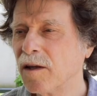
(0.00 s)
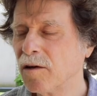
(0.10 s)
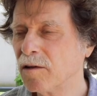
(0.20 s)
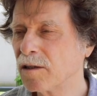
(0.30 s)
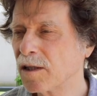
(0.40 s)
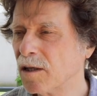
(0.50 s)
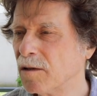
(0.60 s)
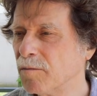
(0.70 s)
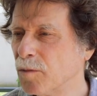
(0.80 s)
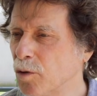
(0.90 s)
There was
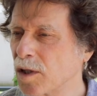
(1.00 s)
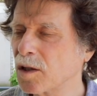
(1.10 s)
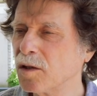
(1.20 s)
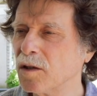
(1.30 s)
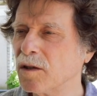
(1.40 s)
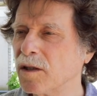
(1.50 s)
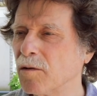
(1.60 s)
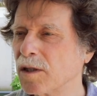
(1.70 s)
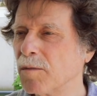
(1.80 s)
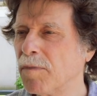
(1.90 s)
a musical, there was a